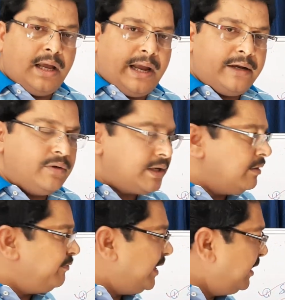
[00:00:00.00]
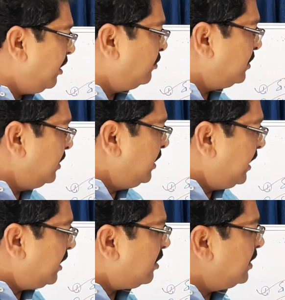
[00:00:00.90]
and we can find out
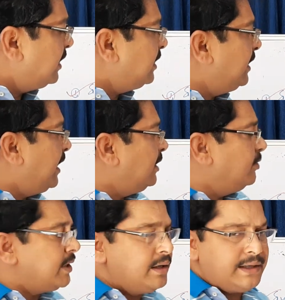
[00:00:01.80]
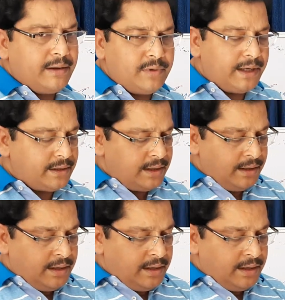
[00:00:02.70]
accordingly, and we can tabulate